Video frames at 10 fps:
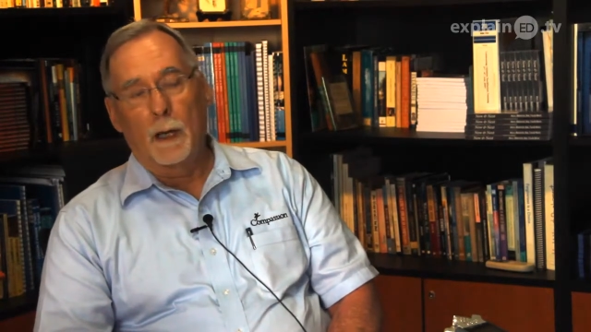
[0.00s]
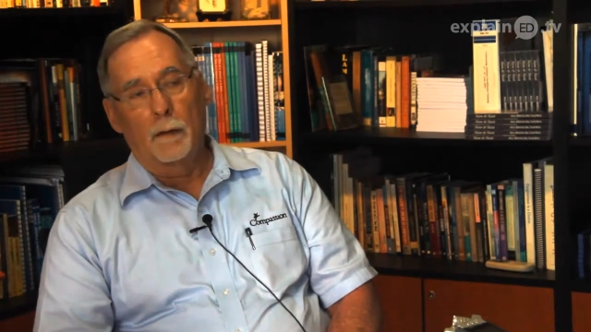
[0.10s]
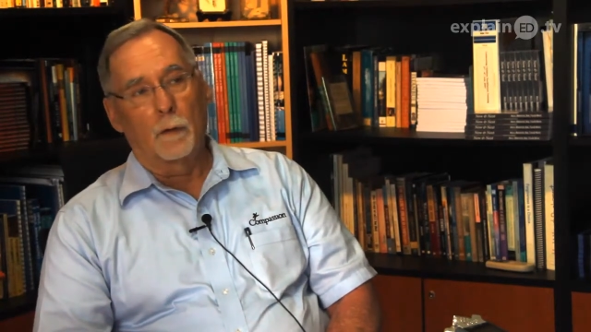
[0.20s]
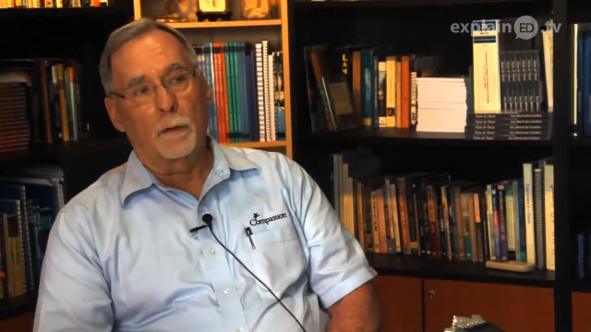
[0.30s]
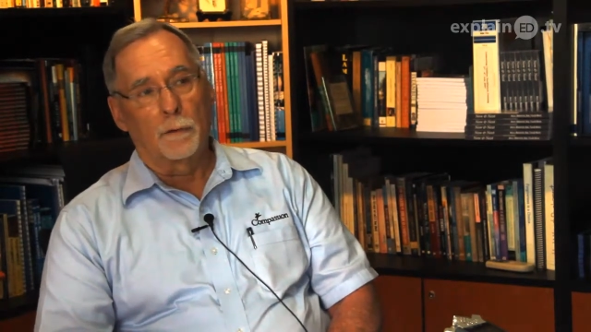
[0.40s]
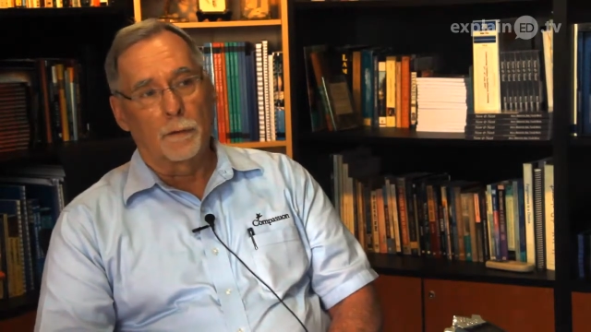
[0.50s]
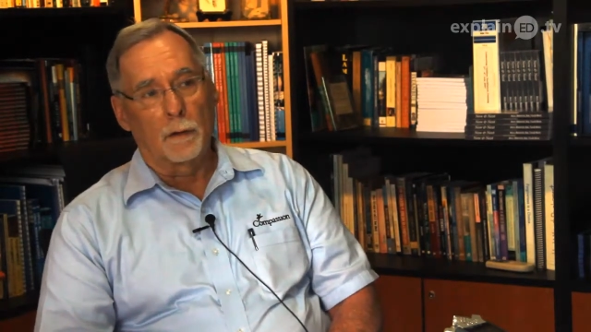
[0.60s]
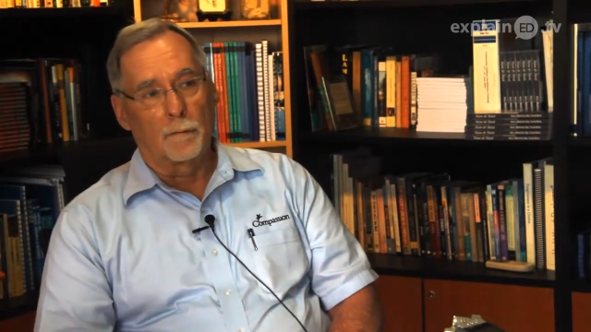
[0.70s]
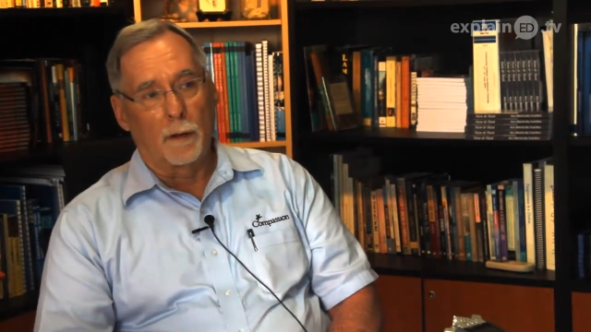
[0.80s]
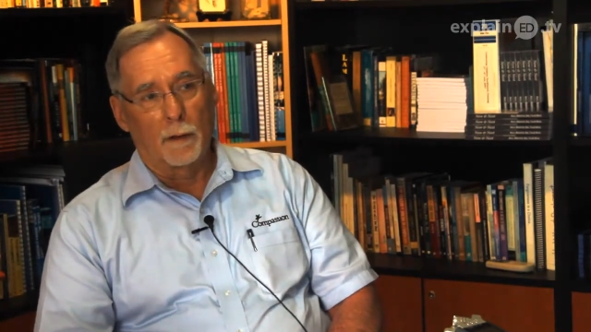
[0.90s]
have more than
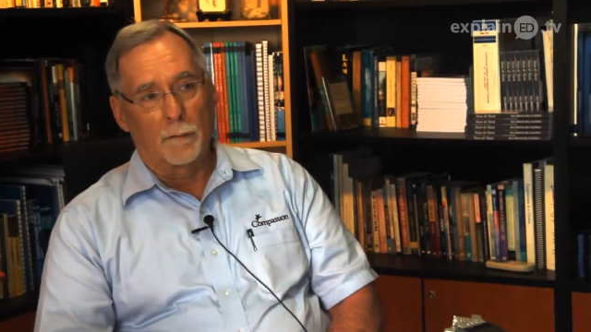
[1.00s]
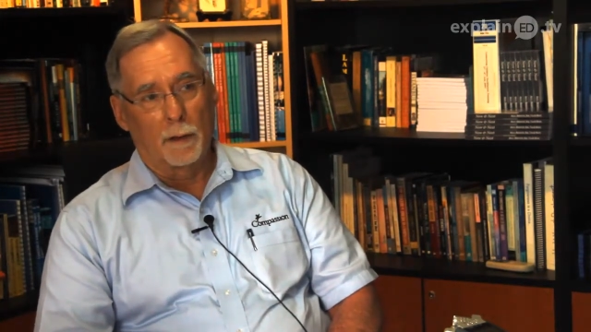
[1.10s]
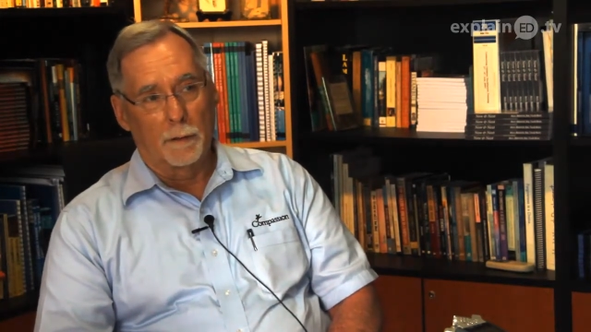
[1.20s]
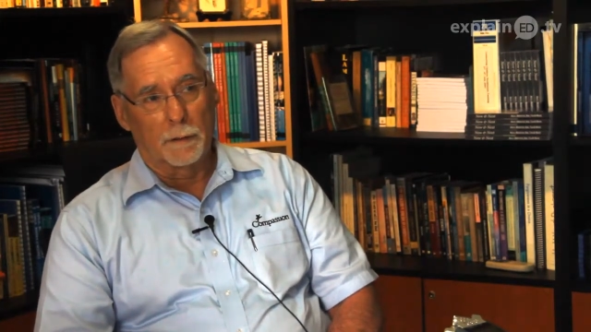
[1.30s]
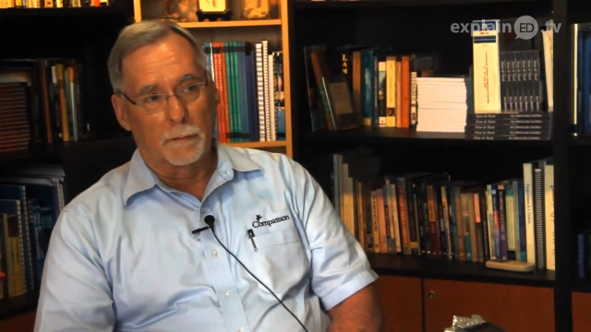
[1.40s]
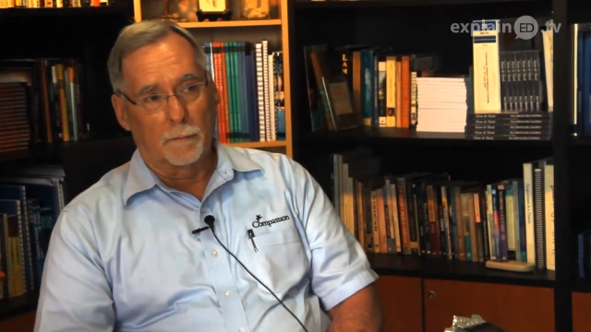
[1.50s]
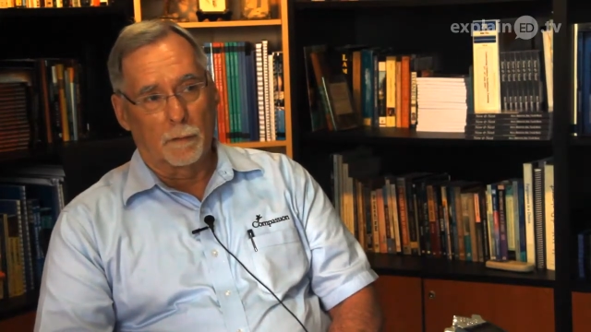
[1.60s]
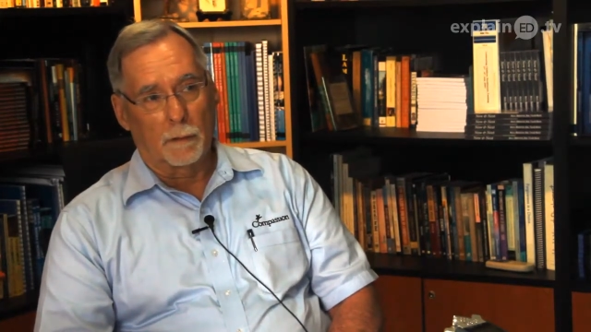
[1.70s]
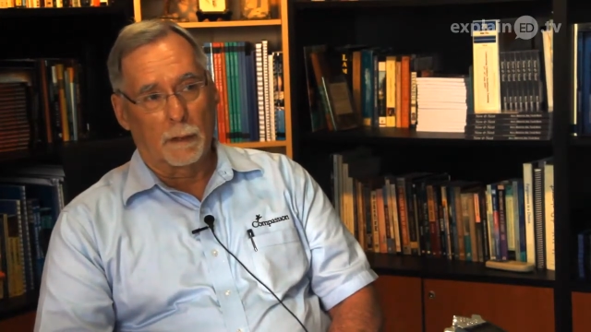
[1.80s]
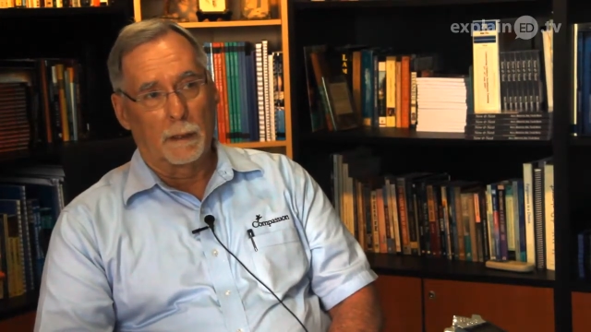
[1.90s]
35 years of
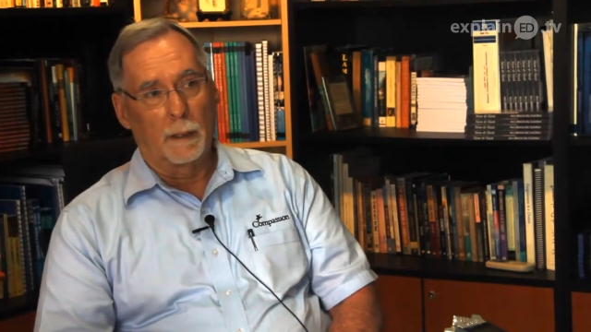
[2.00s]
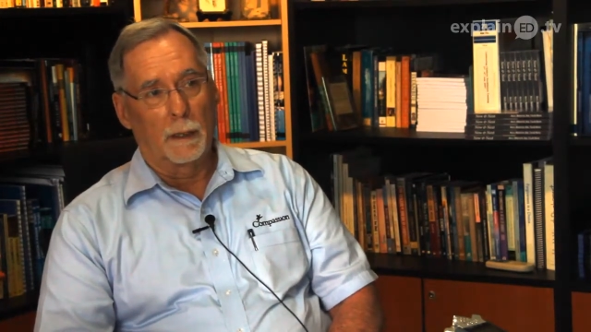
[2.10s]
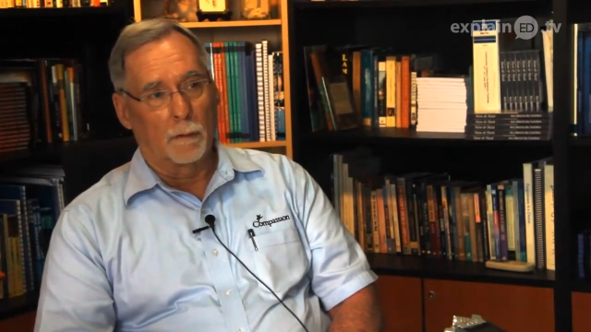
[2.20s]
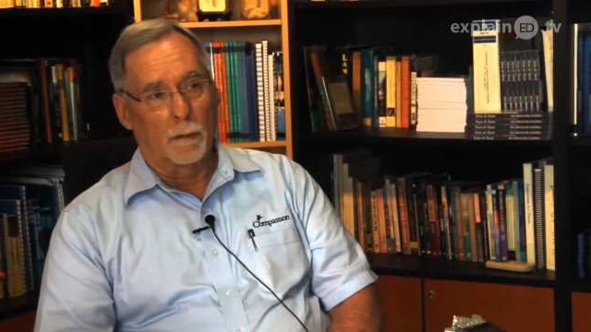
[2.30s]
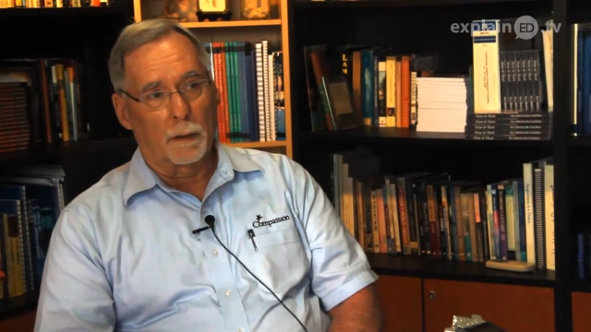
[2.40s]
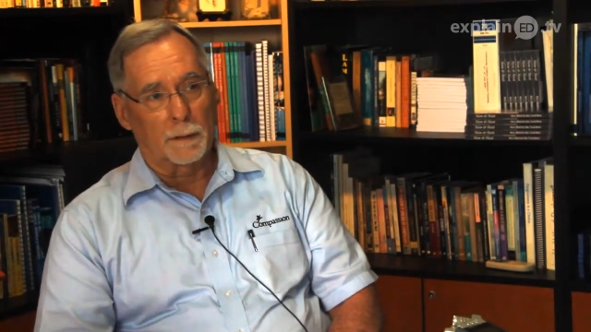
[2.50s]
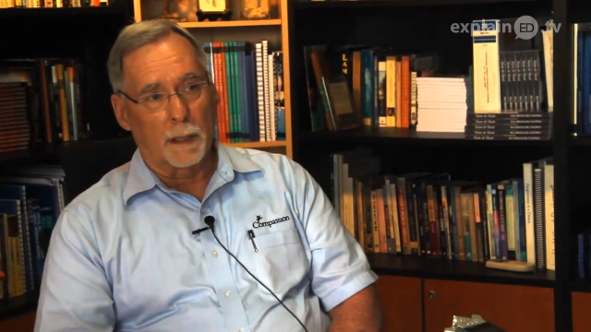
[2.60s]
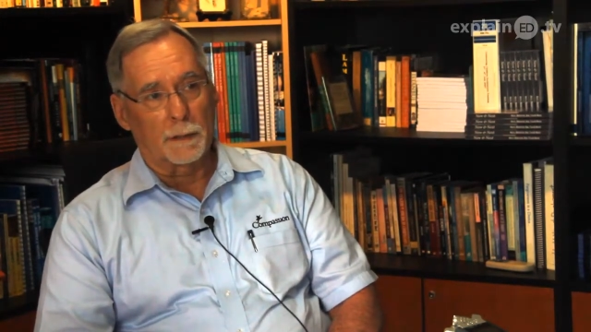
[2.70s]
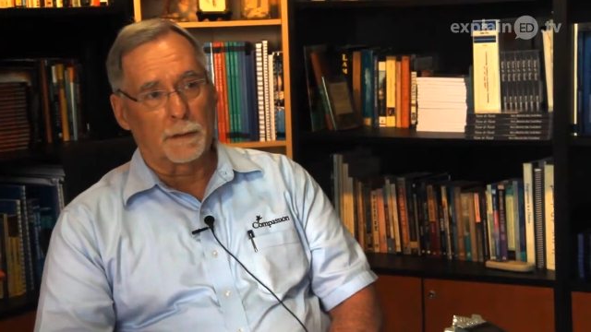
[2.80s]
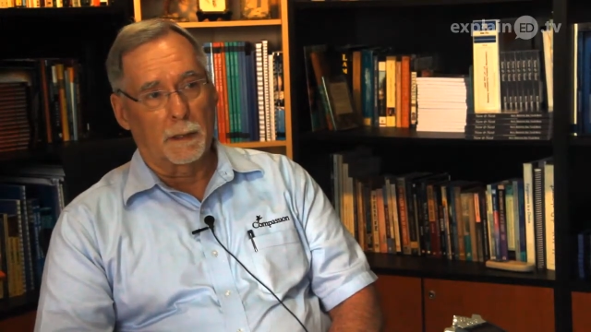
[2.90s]
working in
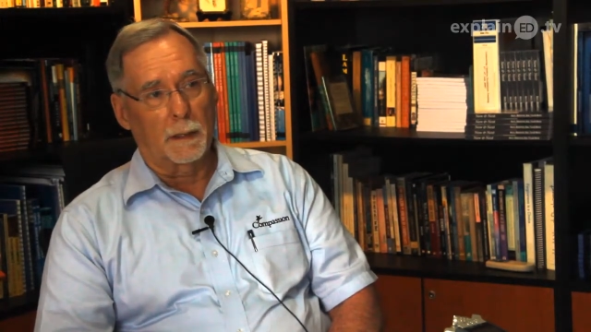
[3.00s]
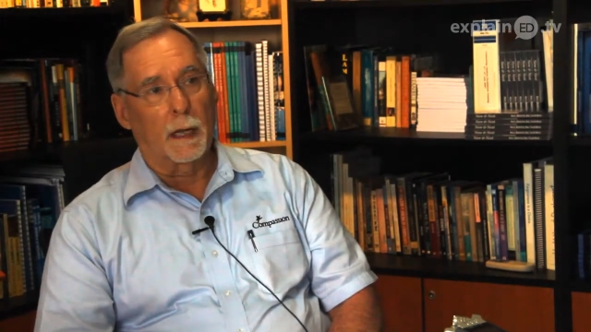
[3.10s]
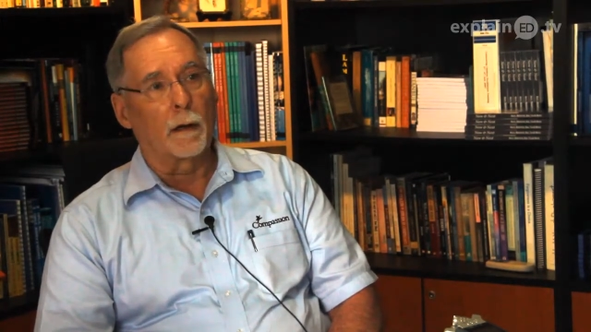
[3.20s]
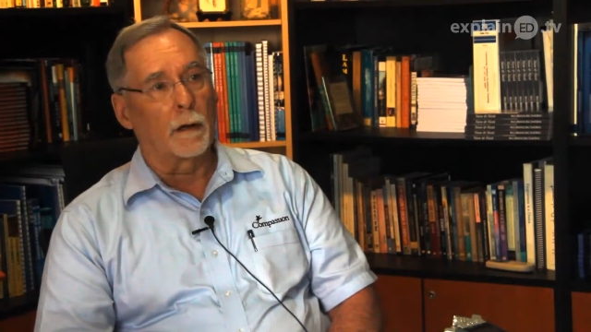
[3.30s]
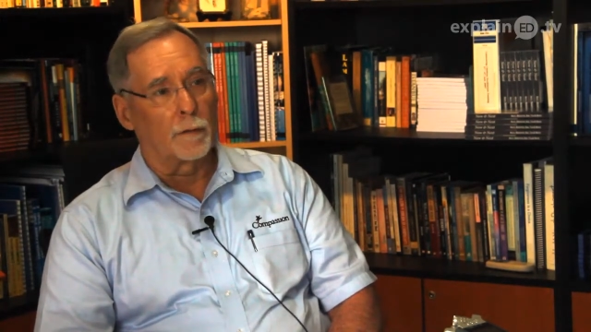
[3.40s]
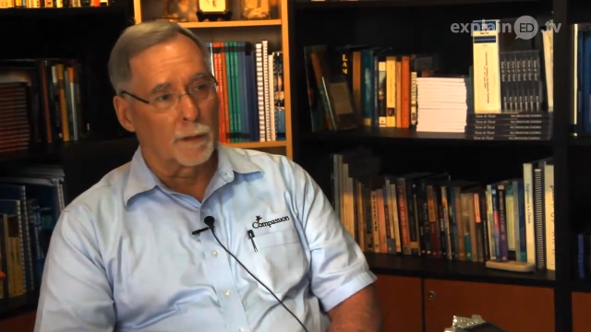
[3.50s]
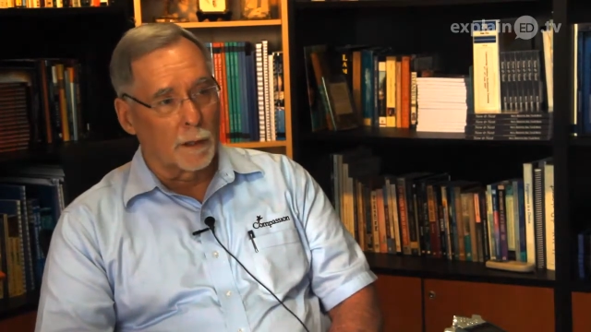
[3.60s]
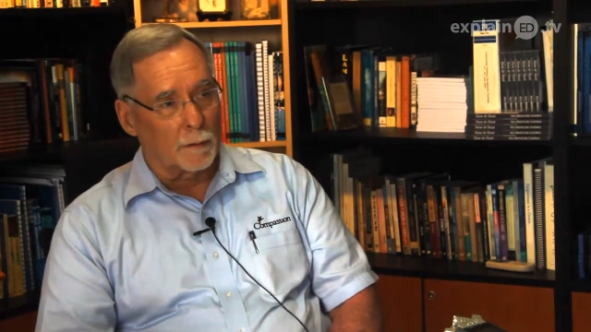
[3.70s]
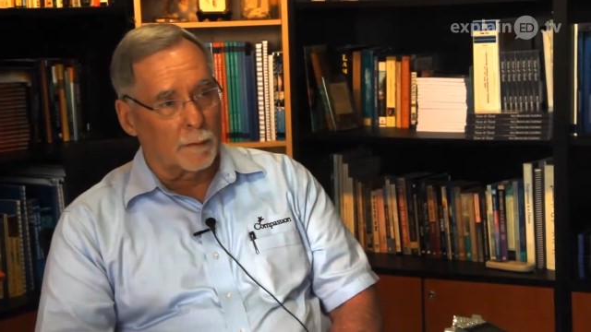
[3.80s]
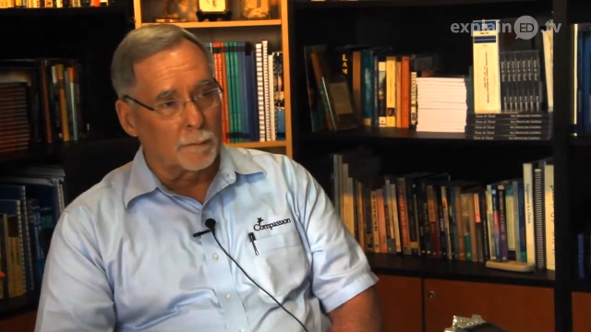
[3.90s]
organizations that are caring for
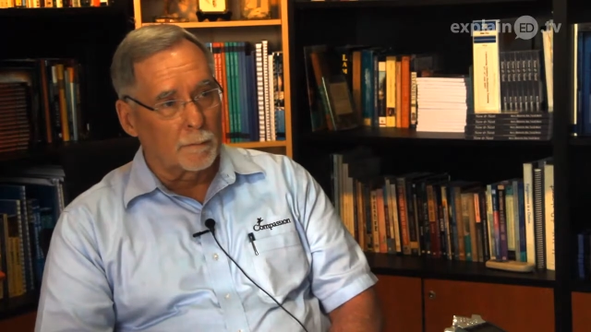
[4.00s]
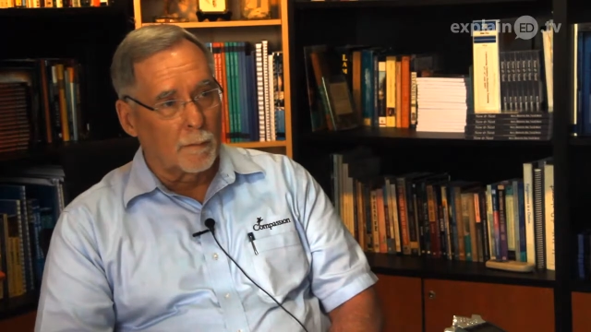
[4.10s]
children.